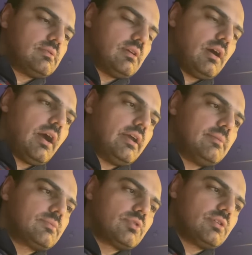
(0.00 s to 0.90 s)
I
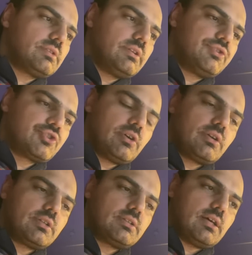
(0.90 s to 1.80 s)
am totally
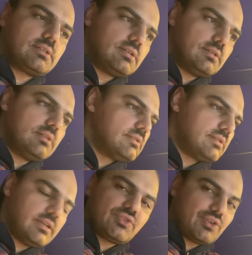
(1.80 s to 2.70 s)
sure that
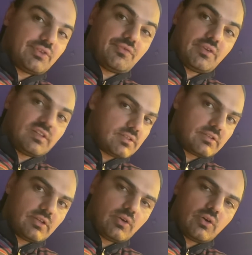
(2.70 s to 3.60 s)
these are the things that
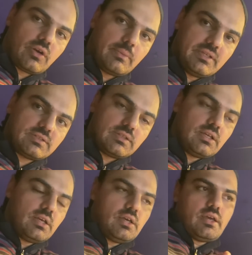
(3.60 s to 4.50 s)
they are missing.
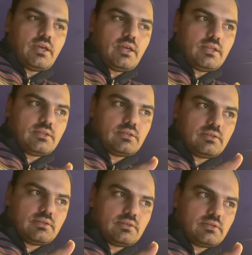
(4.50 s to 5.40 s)
And
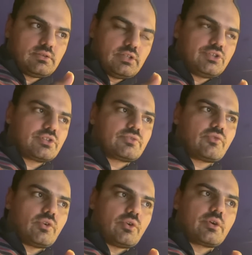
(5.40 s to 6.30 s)
the teachers
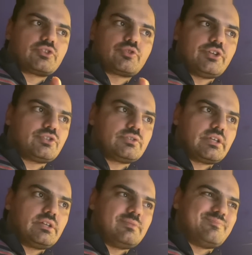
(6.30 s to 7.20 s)
for orchestration,
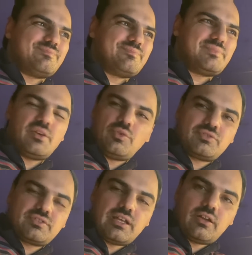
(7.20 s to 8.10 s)
they
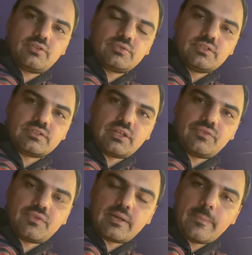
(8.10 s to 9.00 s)
won't tell you this, I
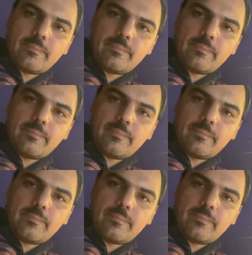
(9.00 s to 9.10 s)
think.